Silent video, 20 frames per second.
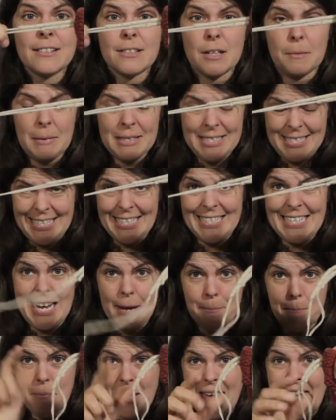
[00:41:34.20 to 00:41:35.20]
Someone said,
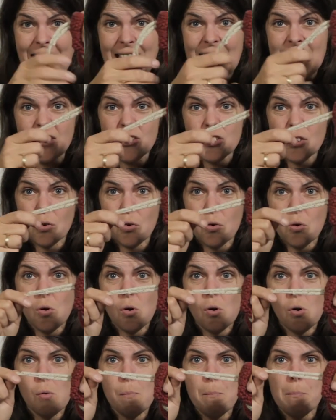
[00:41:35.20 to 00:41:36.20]
yeah, beige
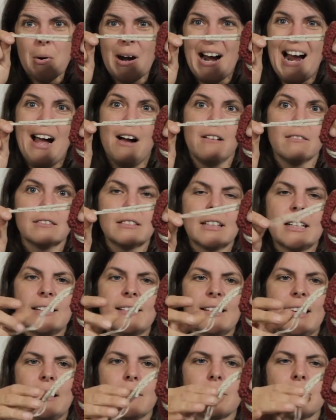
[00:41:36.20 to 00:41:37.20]
or brown, I
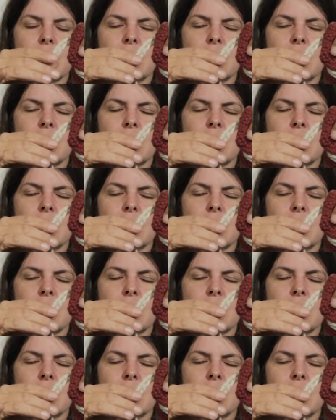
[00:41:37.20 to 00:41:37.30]
think,